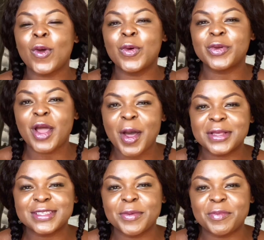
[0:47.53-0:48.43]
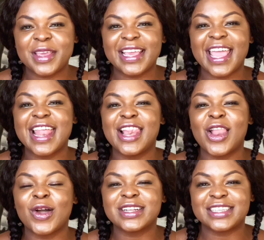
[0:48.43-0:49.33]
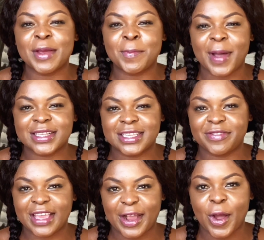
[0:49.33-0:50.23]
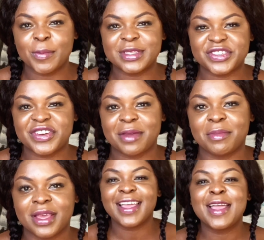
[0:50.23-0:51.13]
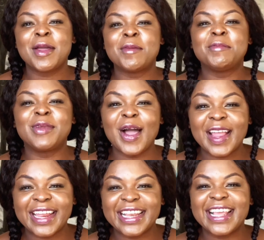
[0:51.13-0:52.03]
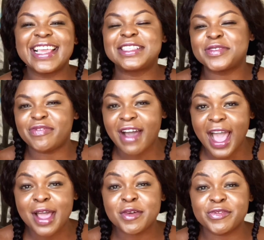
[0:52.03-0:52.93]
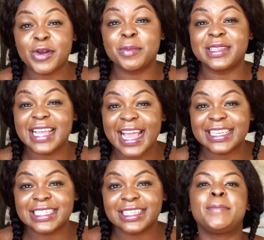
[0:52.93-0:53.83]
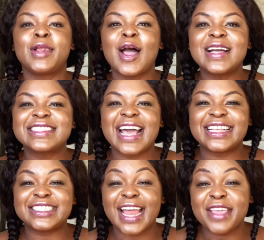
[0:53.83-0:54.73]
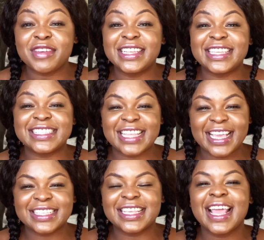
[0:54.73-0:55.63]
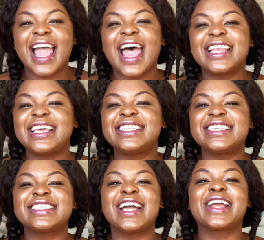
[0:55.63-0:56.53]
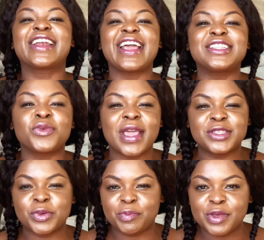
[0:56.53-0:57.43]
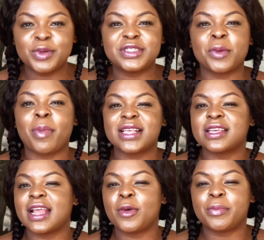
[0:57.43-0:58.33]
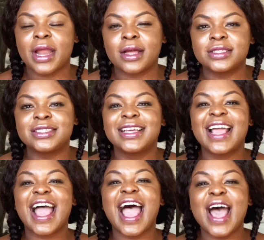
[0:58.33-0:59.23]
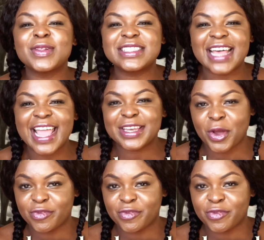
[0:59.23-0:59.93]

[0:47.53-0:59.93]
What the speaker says: could also be a long-term passive income stream. Blogging is far from dead. Blogs are thriving these days, and it is a great way to build your personal brand outside of